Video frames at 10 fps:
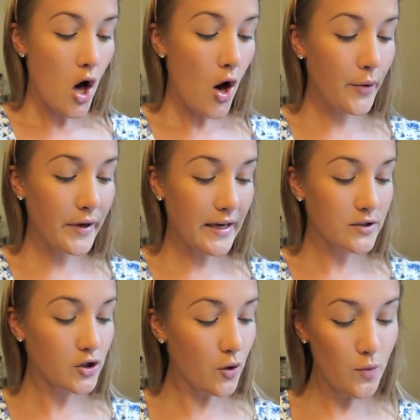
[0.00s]
okay,
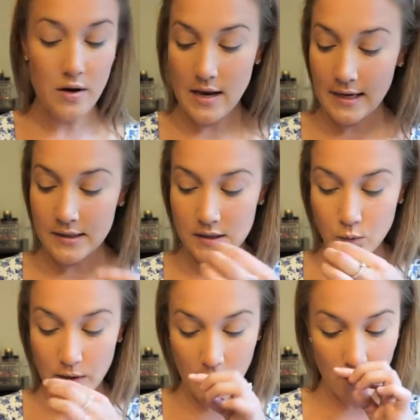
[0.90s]
so next
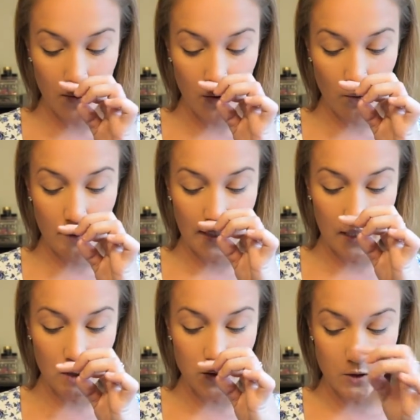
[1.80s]
we are
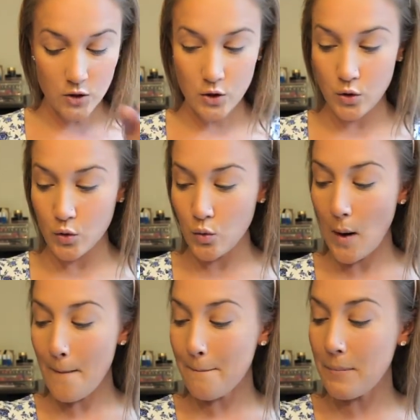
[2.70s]
going to
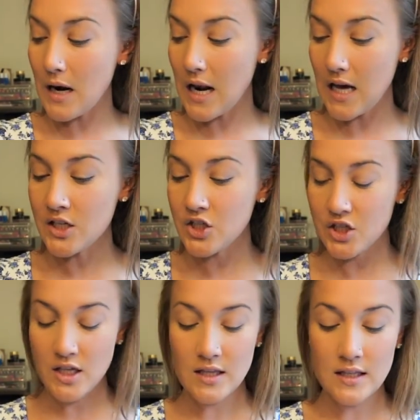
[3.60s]

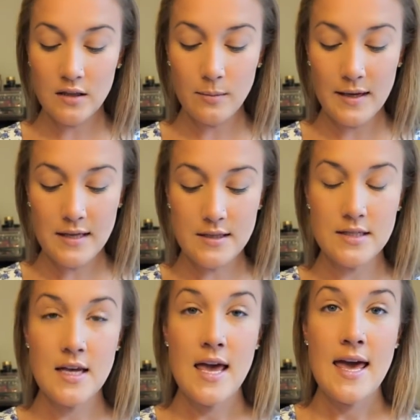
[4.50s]
blush a little
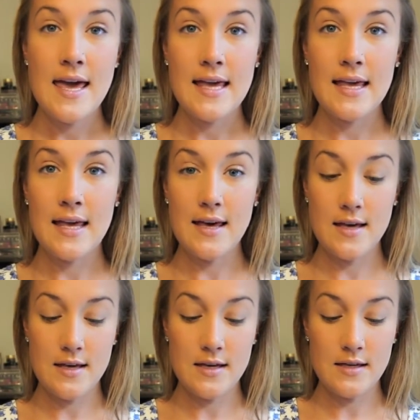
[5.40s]
bit,
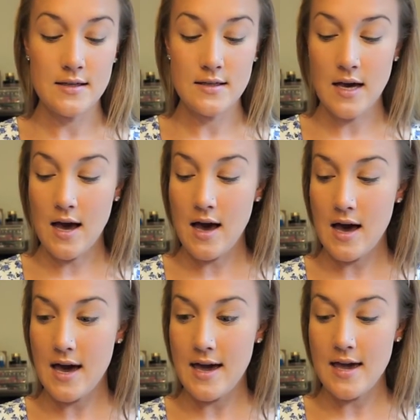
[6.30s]
and
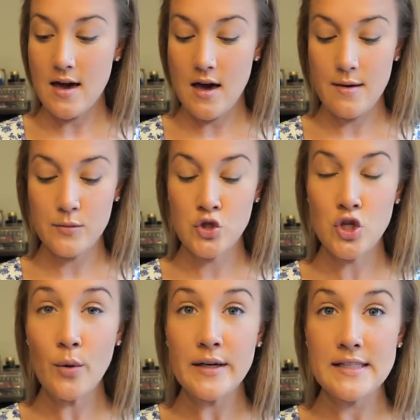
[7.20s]
I am
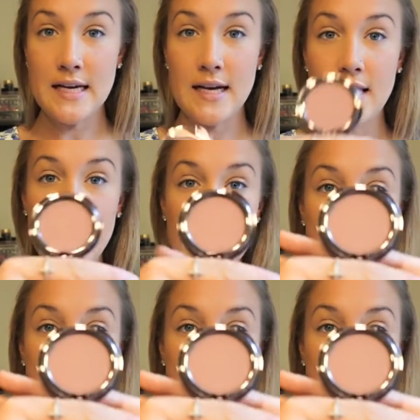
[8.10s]
so excited.